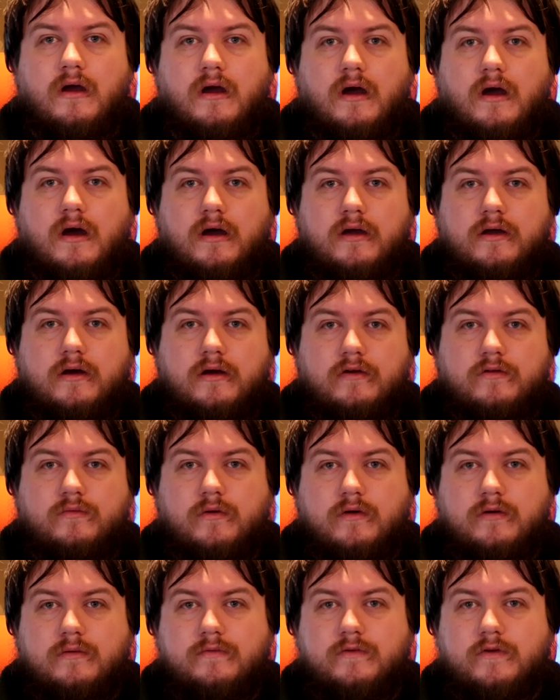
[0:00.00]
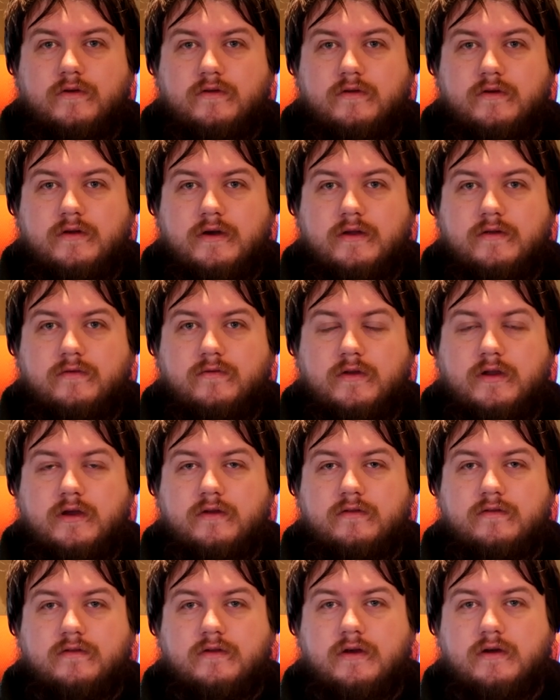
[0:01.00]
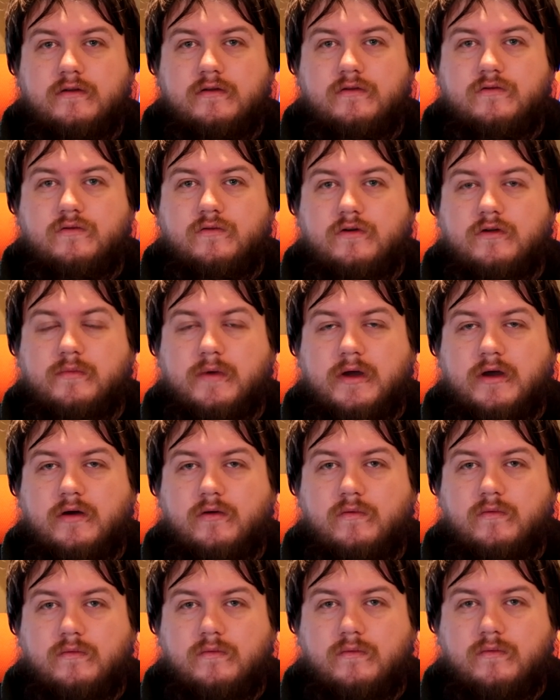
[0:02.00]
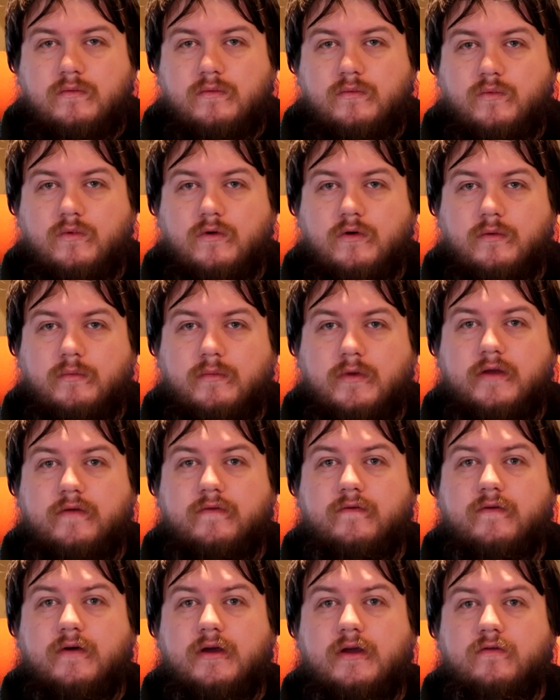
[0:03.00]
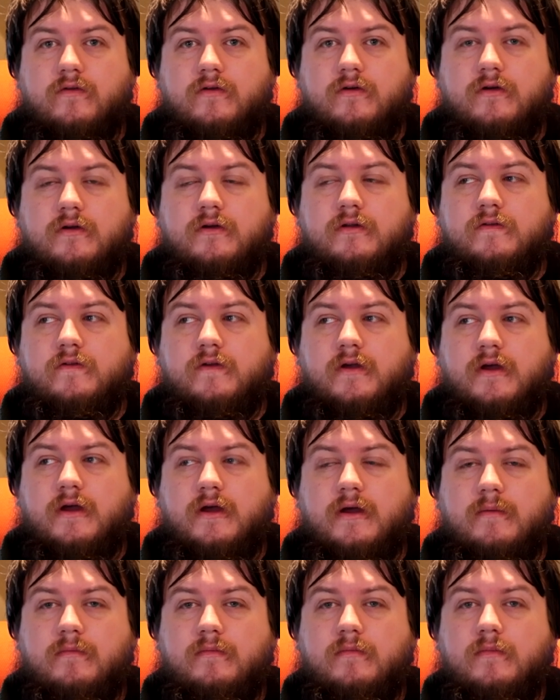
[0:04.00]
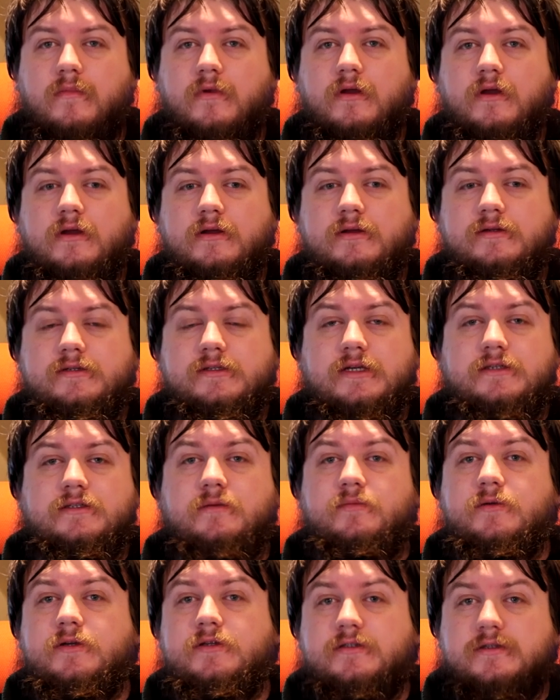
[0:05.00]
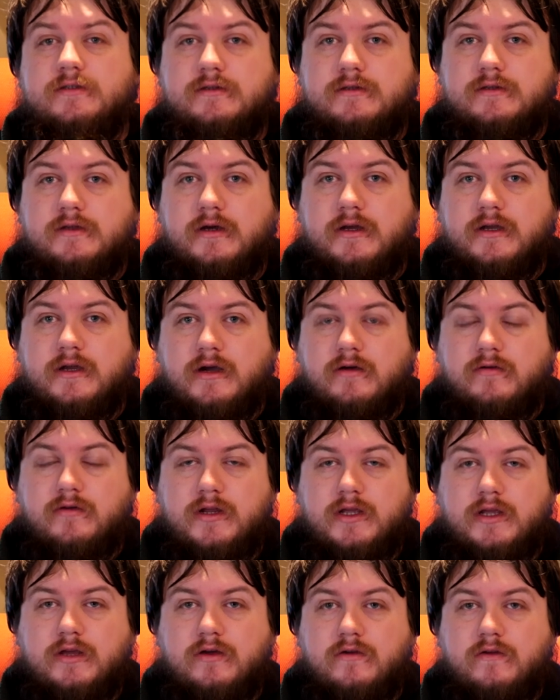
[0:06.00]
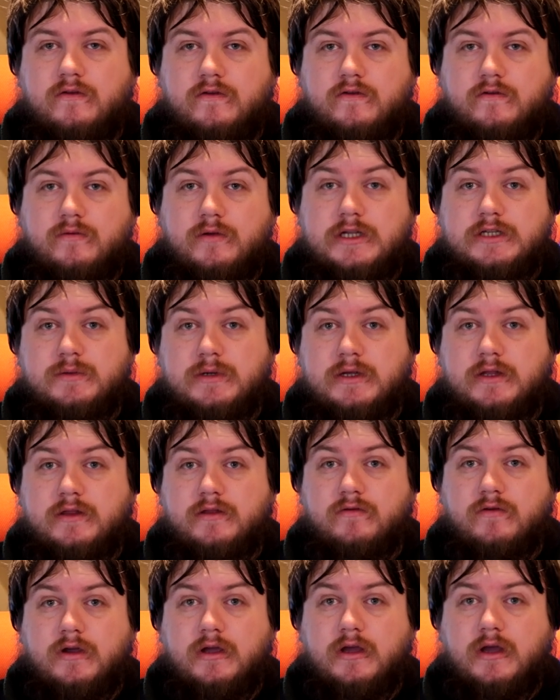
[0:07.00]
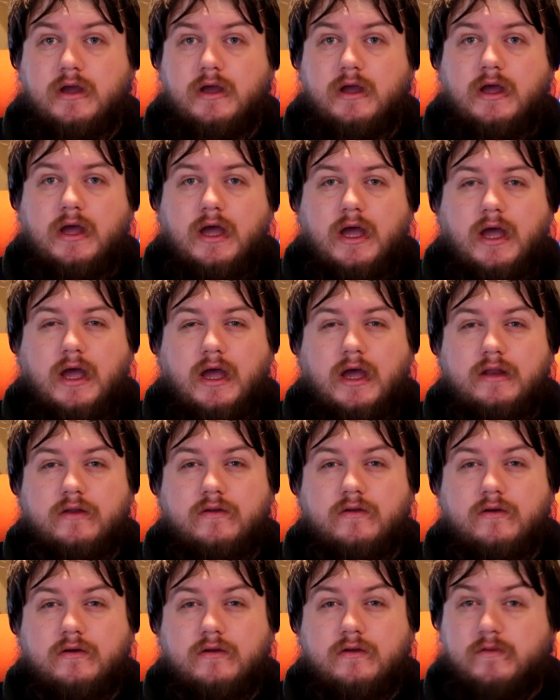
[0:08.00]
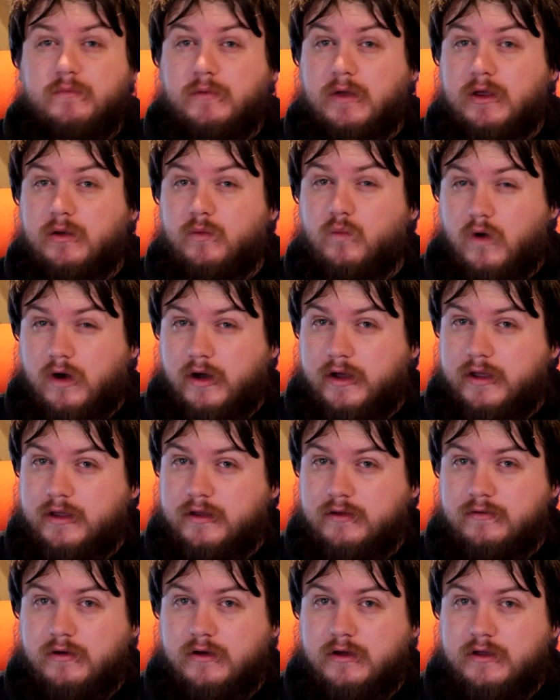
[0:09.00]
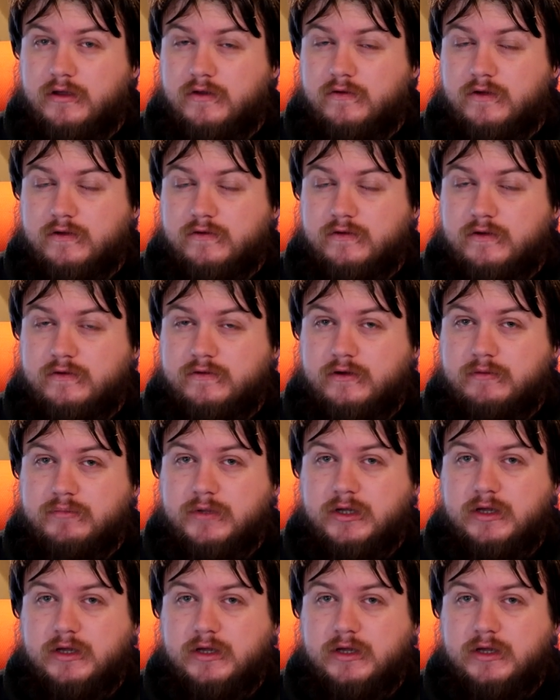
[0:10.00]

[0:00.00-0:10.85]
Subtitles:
Hi guys, welcome to today's video. Today I'm going to talk about what my favourite setup is that I currently use in 2023, and I'm going to explain why I use that setup,